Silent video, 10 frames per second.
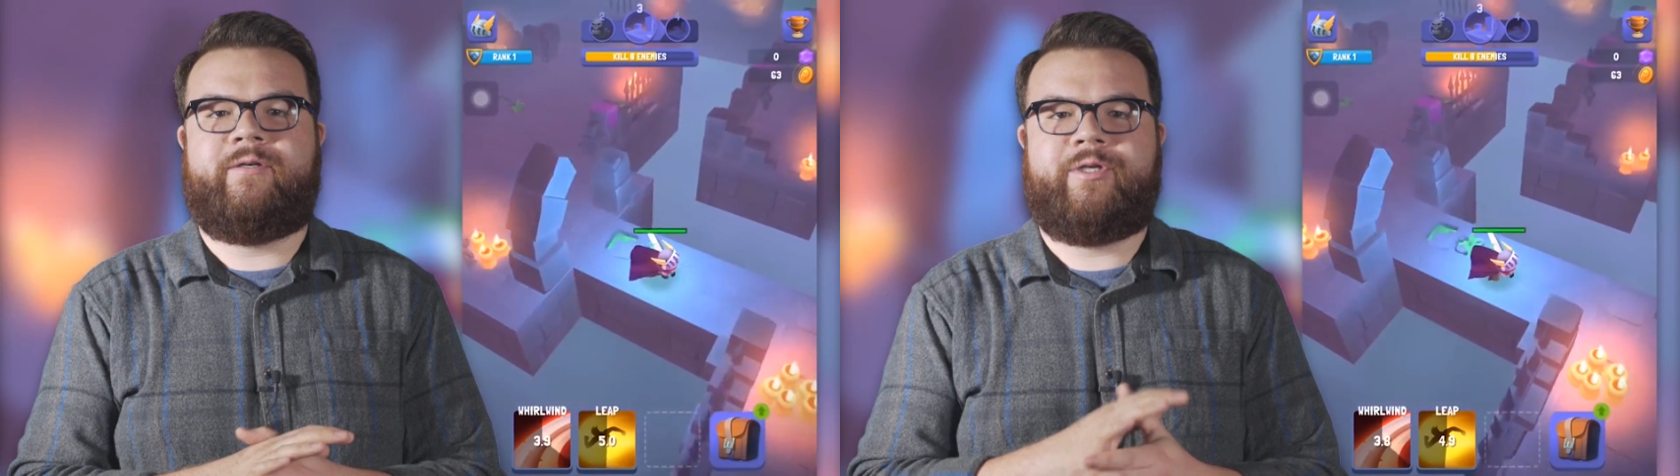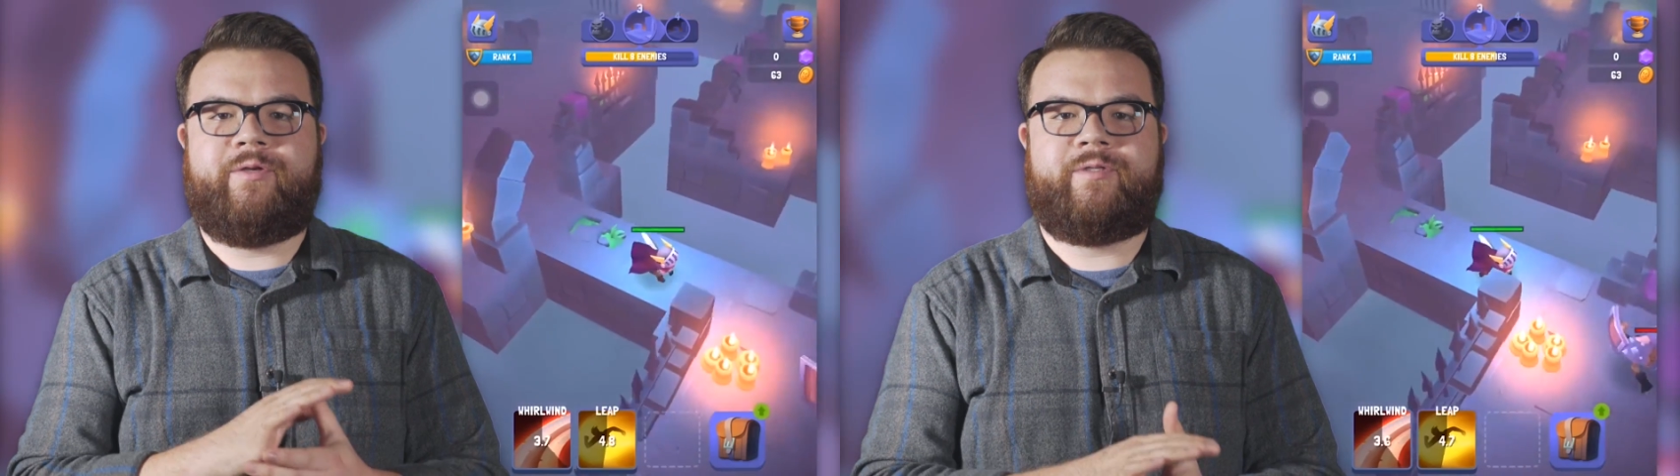
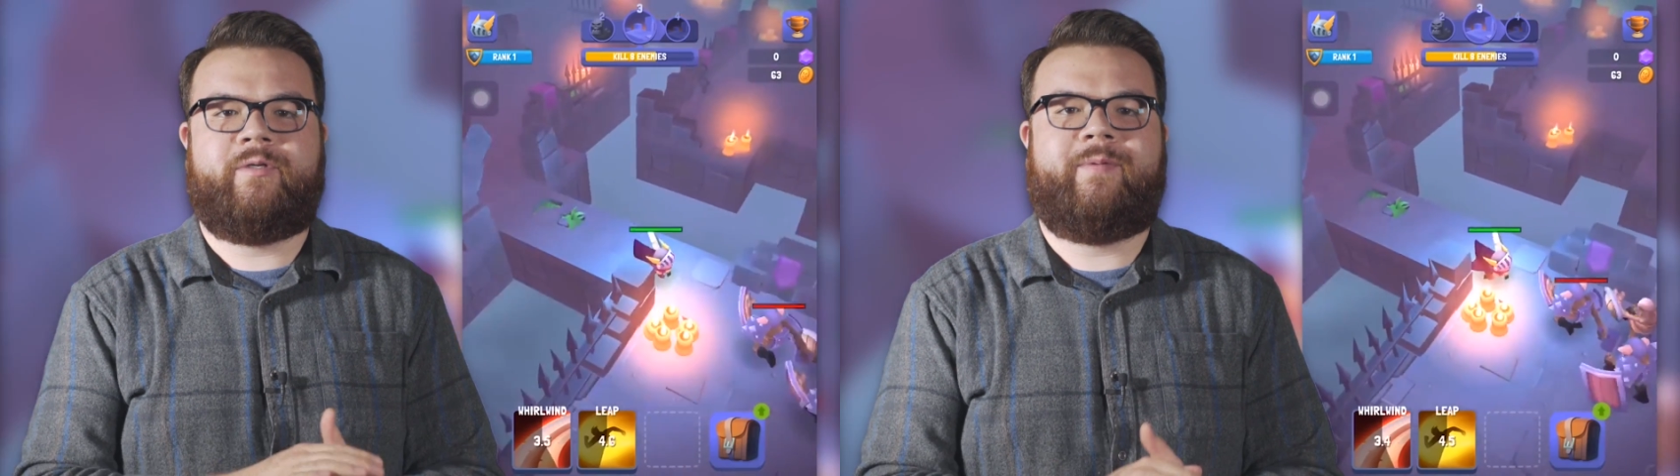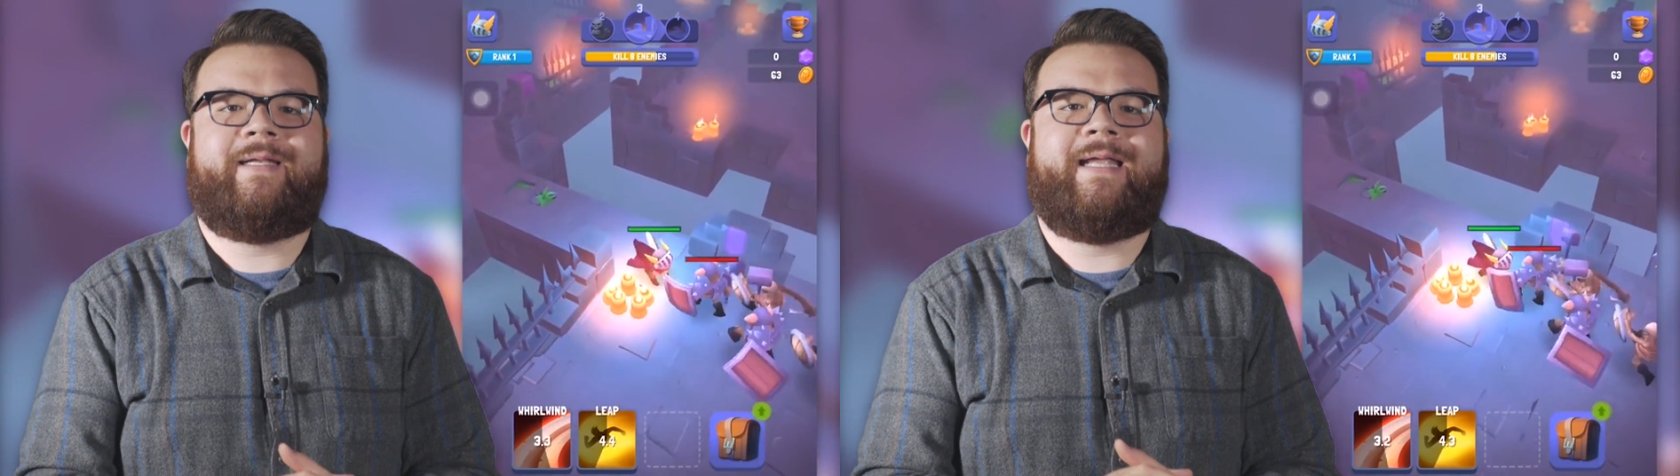you're used
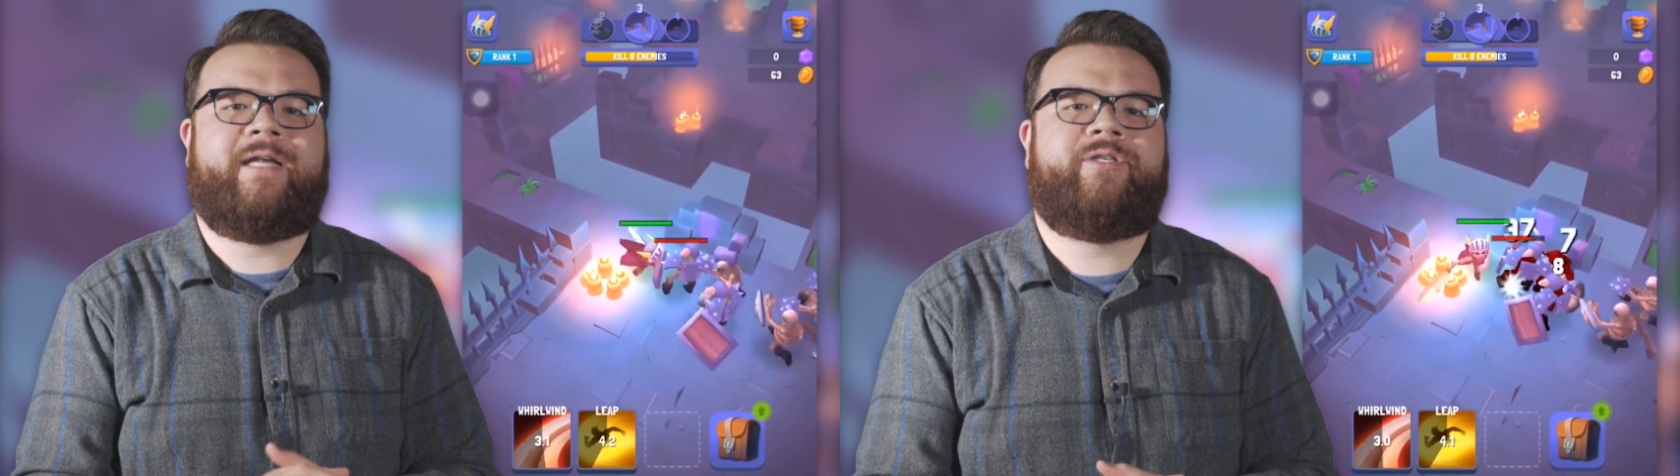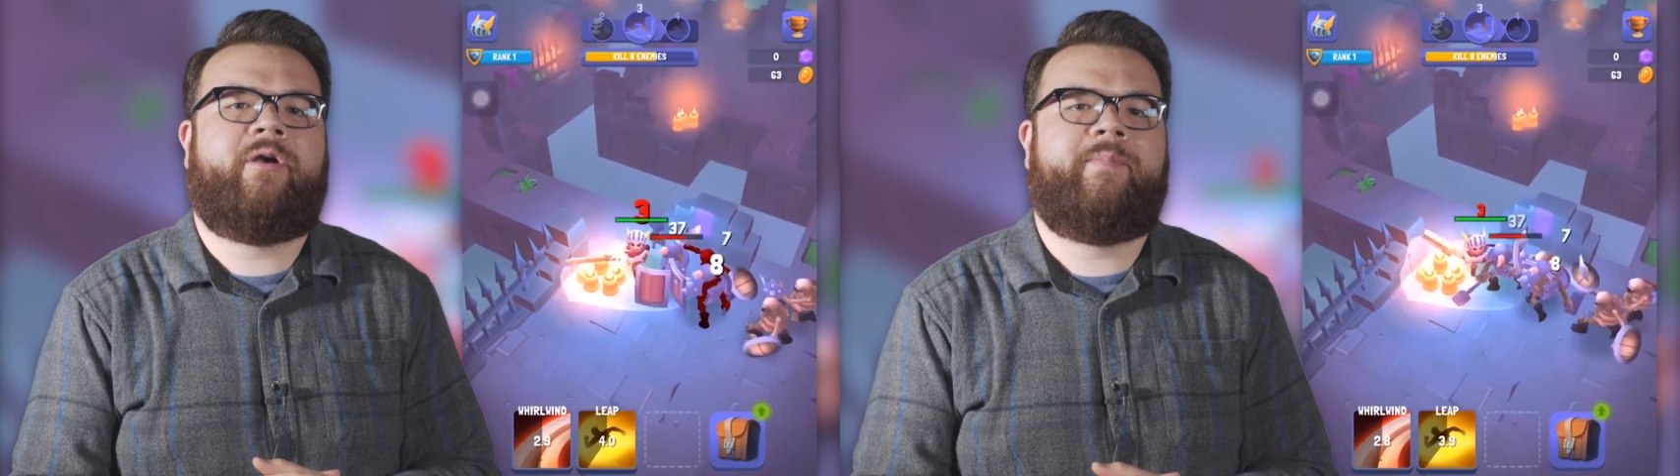to with an
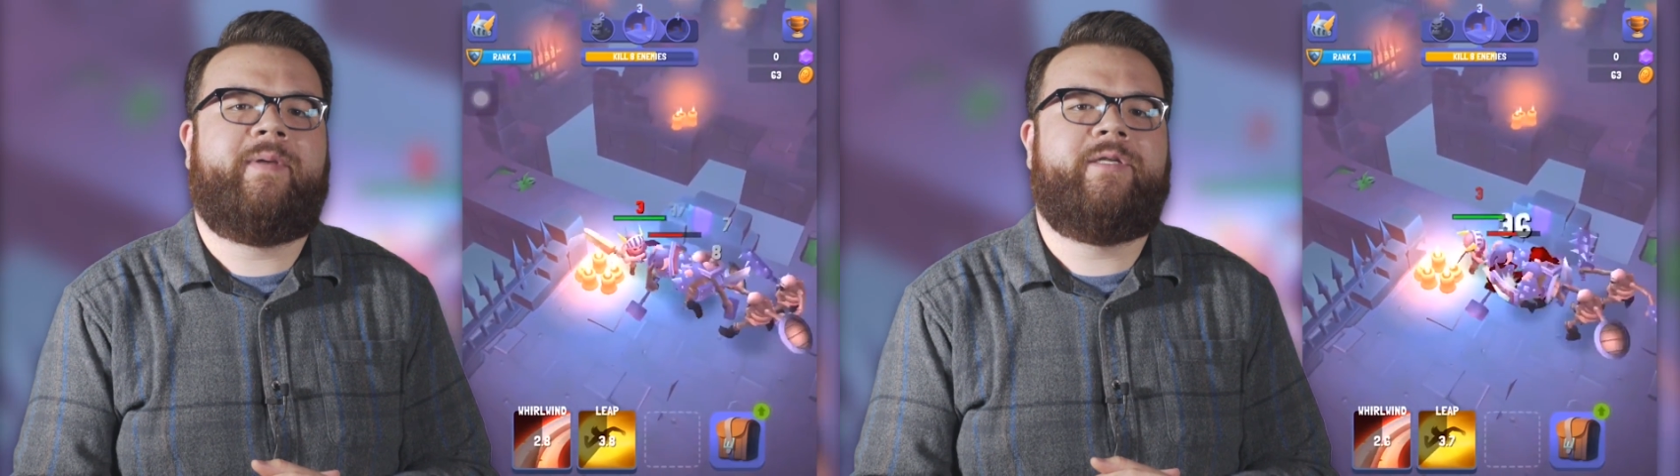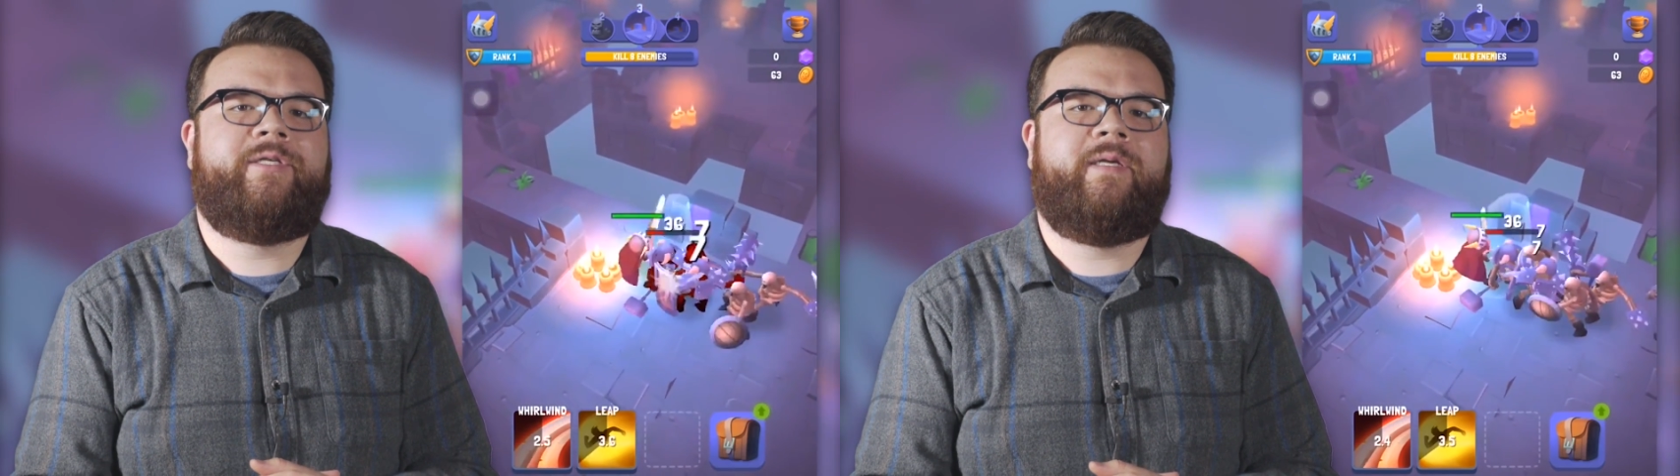action
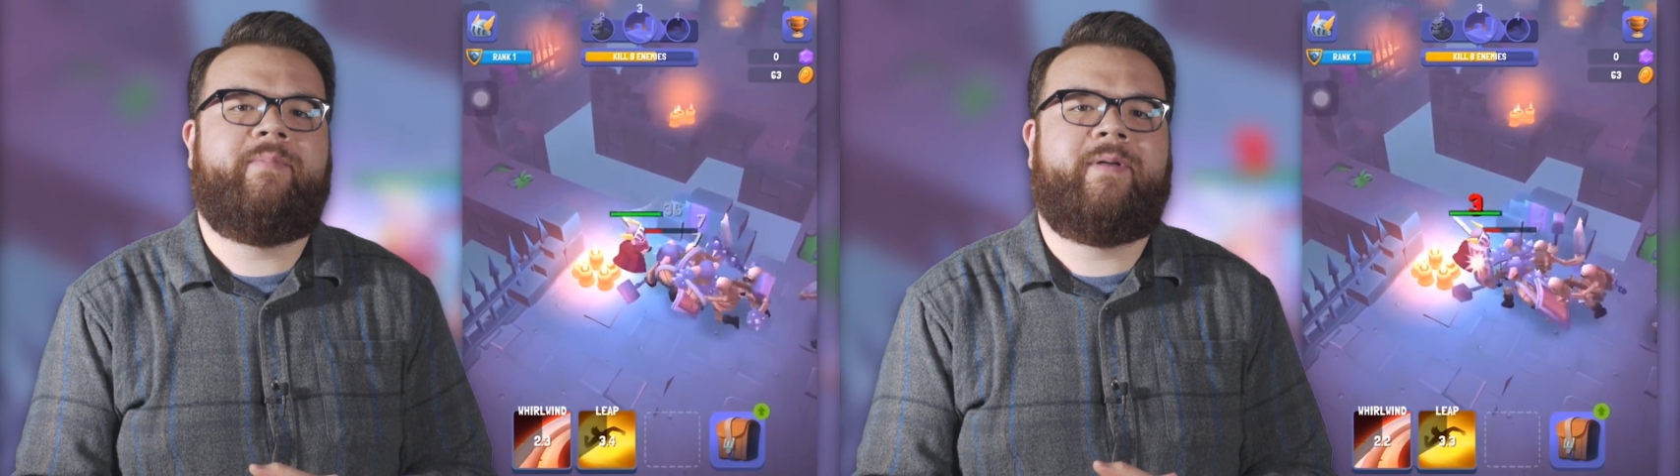RPG,